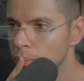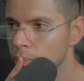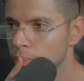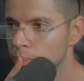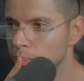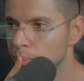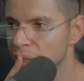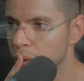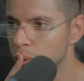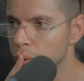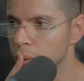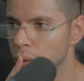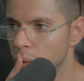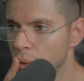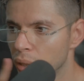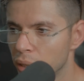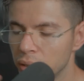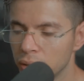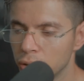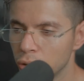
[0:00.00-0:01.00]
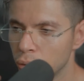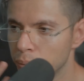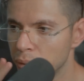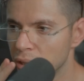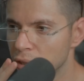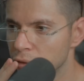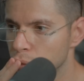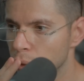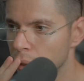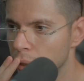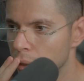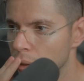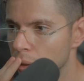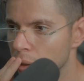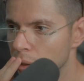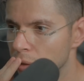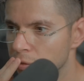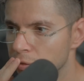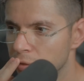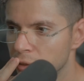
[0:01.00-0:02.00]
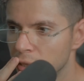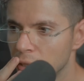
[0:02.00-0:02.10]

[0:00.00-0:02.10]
Be who you are and don't be afraid of